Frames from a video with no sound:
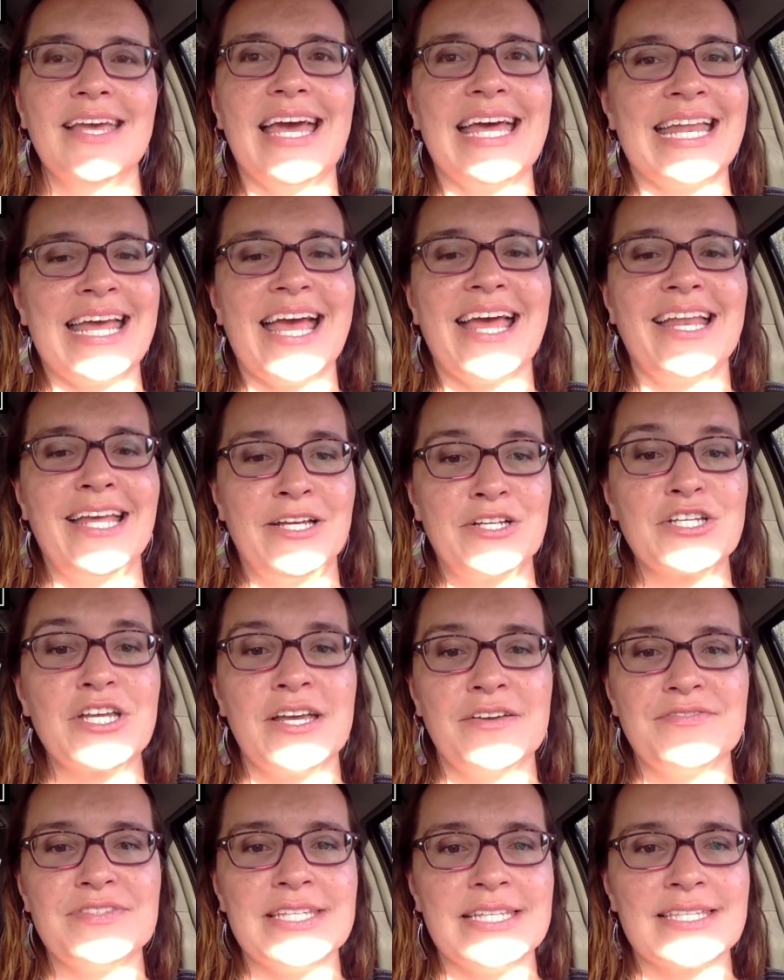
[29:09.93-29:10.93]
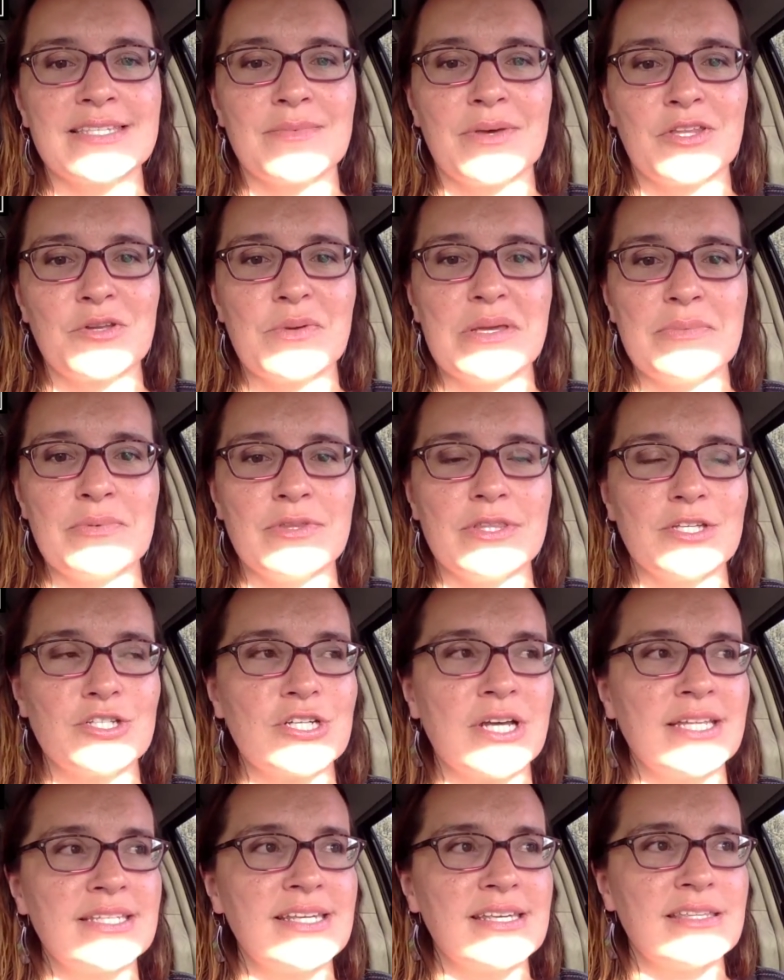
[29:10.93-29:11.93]
And actually, I've seen some other people in the
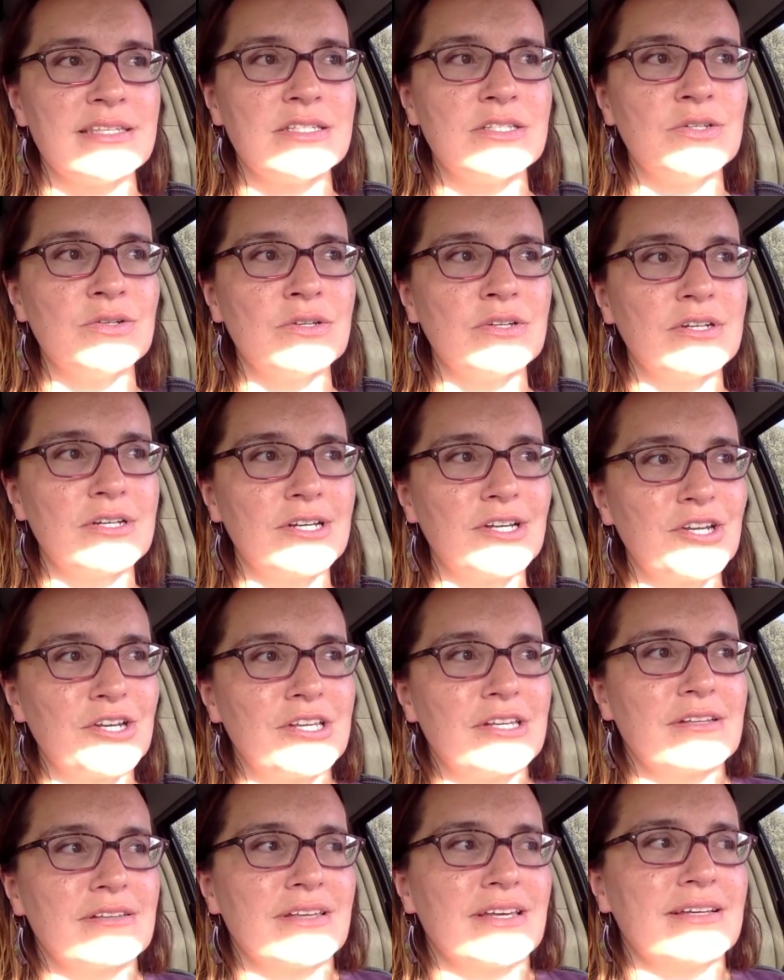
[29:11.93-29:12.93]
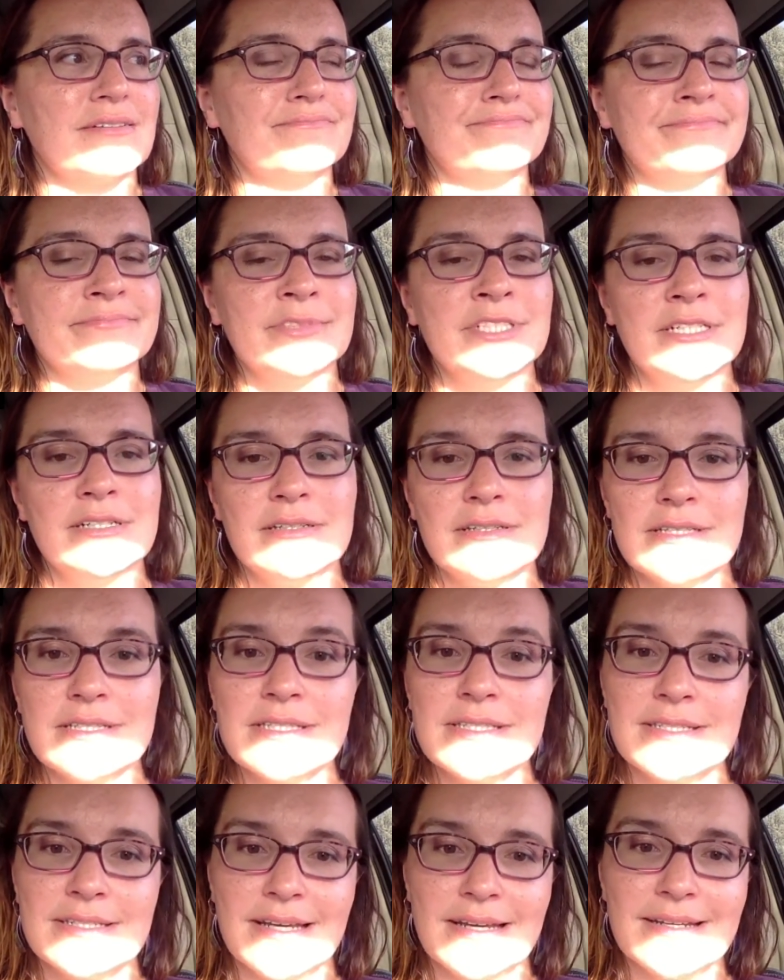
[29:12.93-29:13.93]
chat say this too. Like,
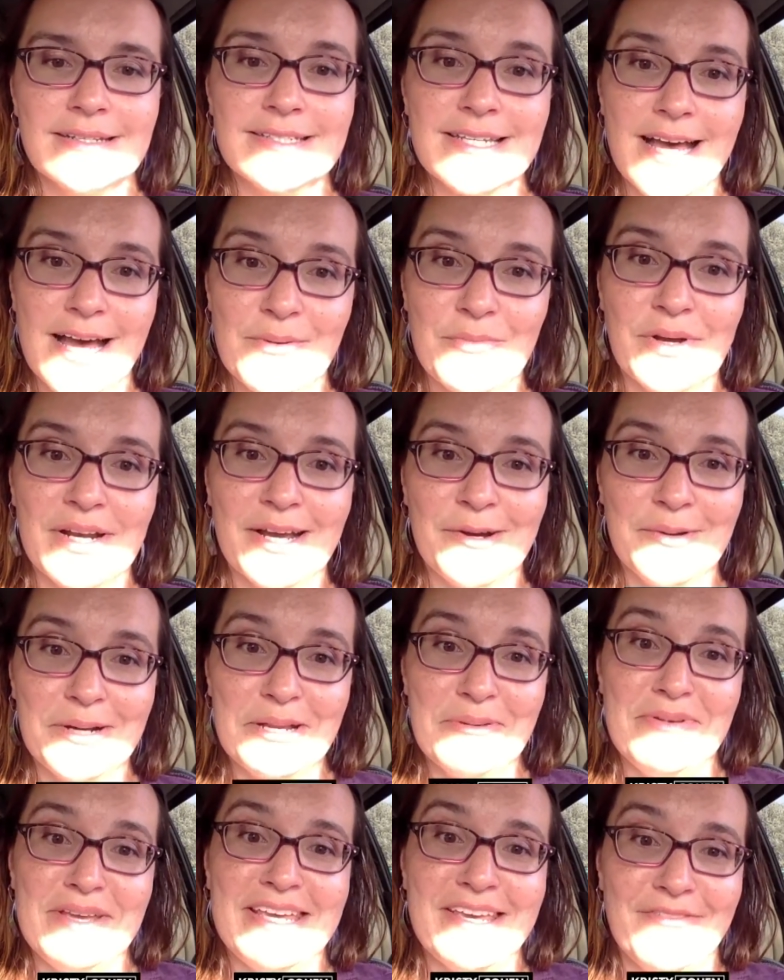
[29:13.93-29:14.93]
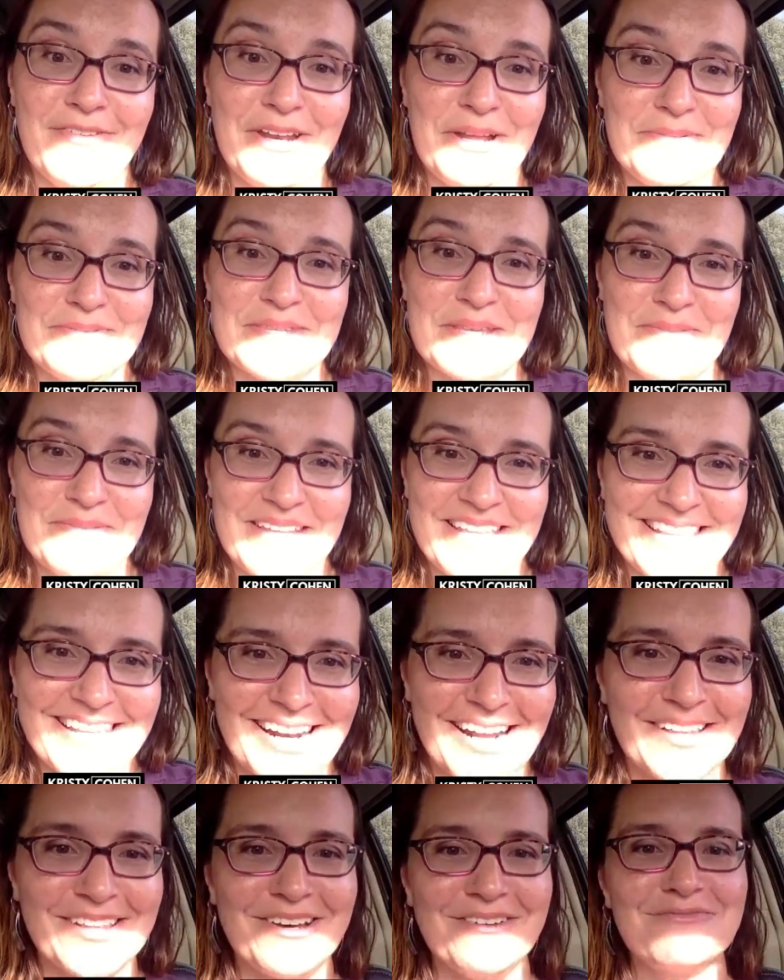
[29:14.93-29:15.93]
this is not a time when I want to be giving up something
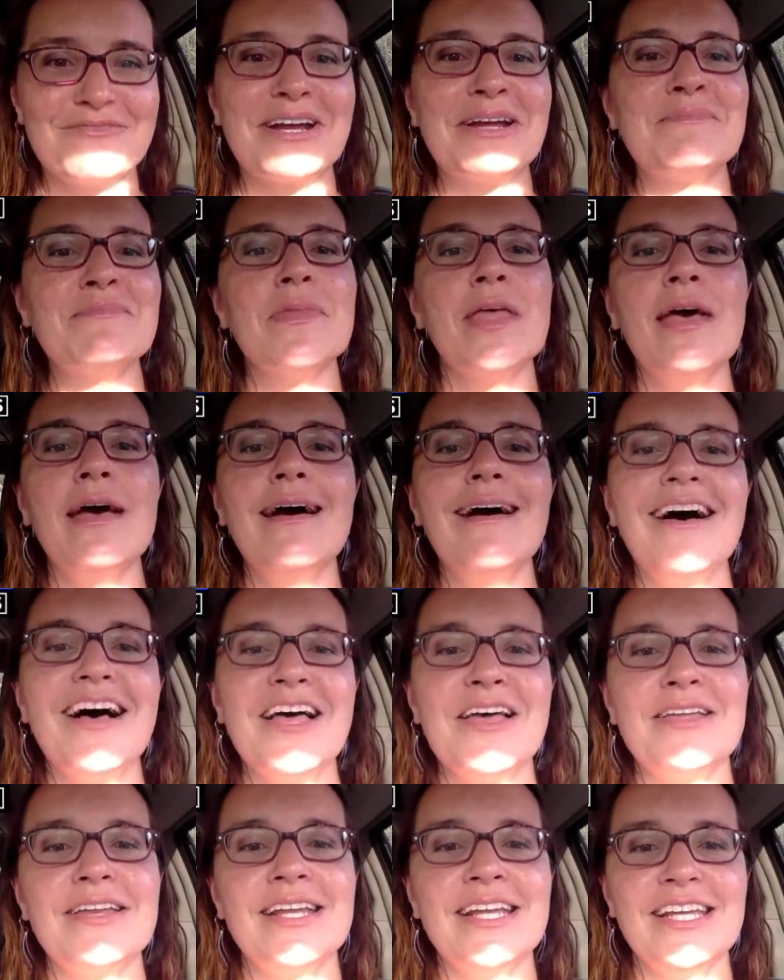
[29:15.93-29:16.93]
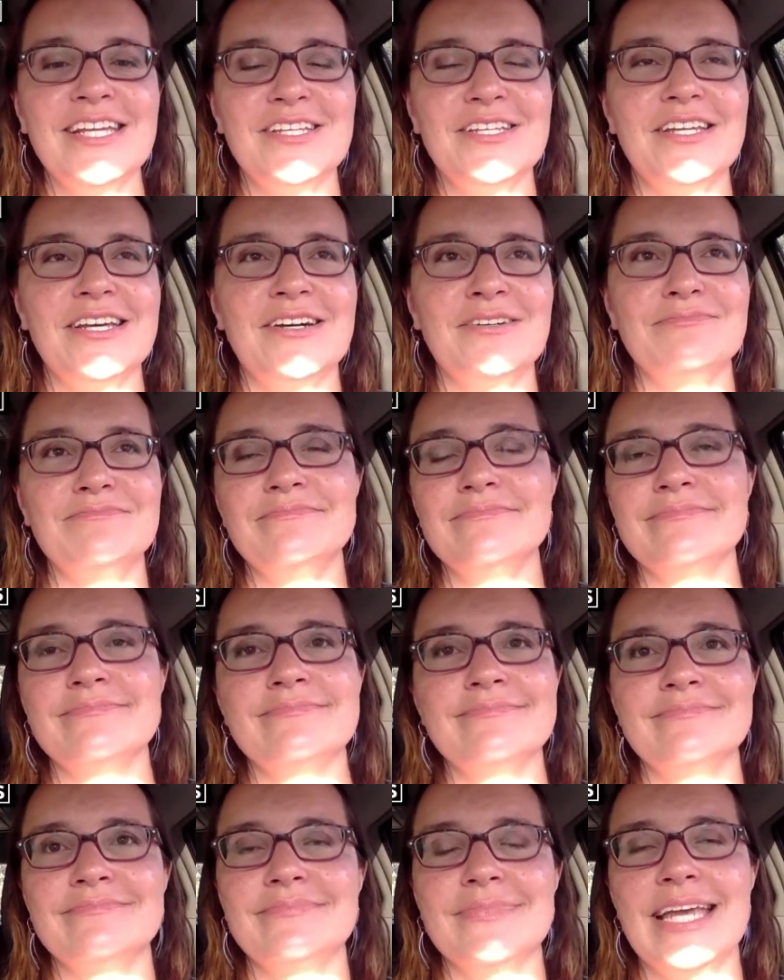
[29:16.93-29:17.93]
that I love, right? And,
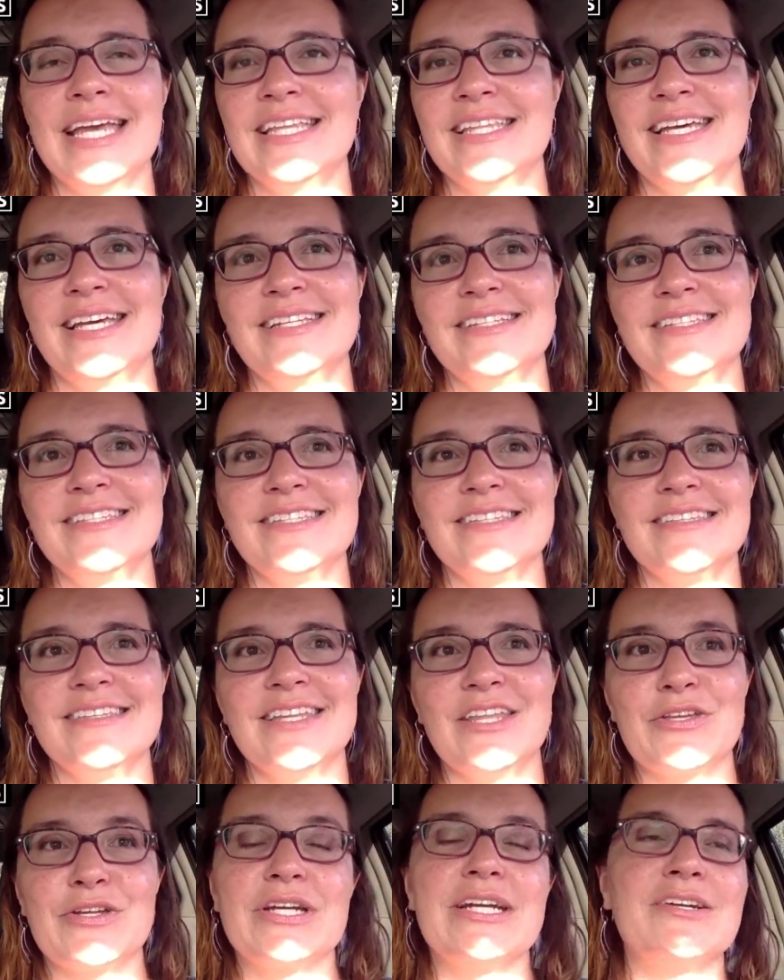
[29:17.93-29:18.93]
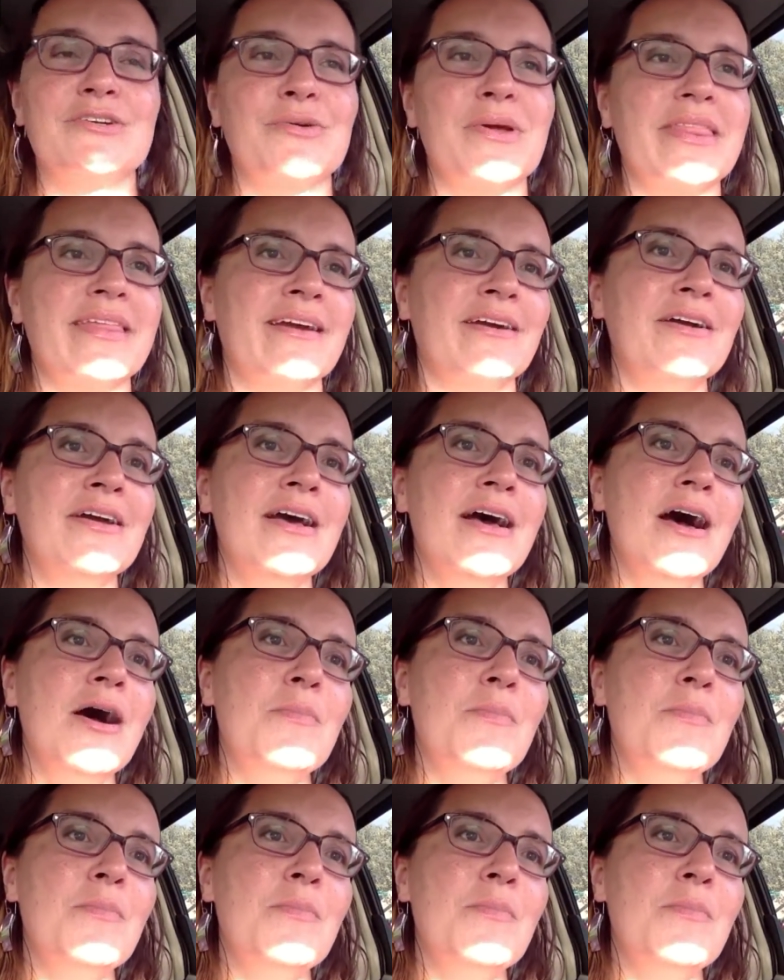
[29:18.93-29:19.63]
that's neither here nor there.